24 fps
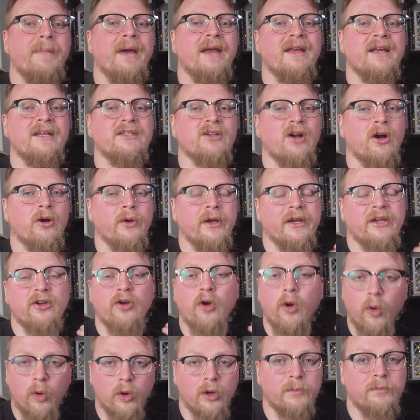Bennies are a
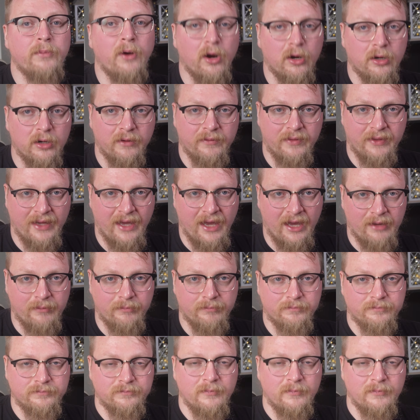core part of the game.